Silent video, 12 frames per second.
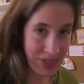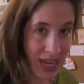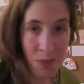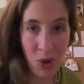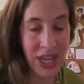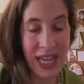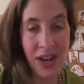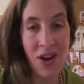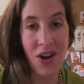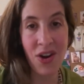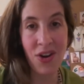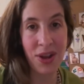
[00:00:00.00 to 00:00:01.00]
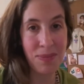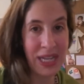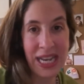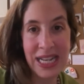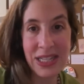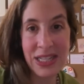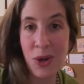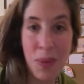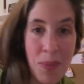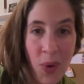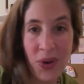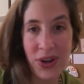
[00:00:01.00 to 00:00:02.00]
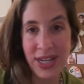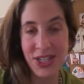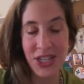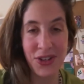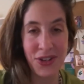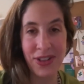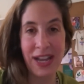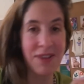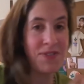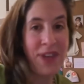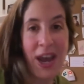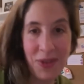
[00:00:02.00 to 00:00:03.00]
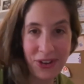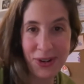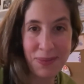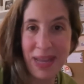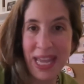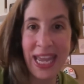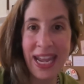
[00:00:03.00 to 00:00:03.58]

I'm working hard. I'm leaning a little more into like founder me.